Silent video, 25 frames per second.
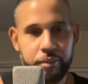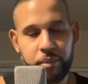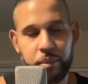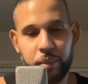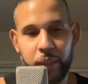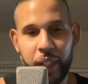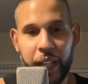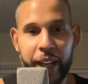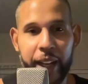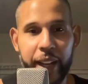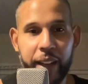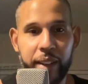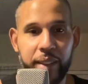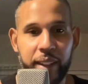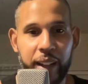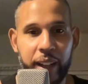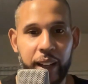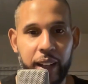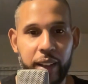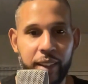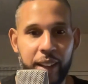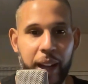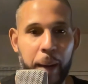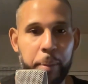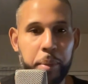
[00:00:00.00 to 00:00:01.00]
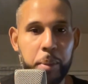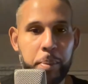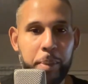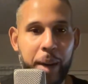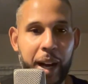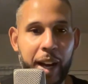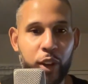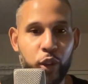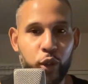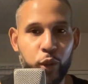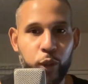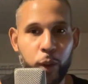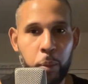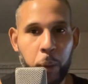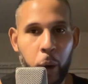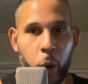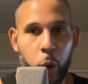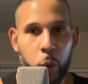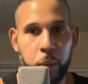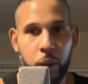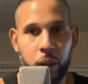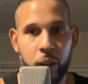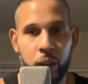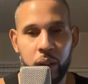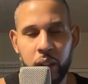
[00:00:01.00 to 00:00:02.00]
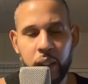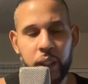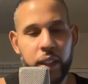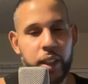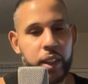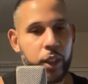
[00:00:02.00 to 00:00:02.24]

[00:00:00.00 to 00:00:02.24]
Like I said, it's optimized for mobile.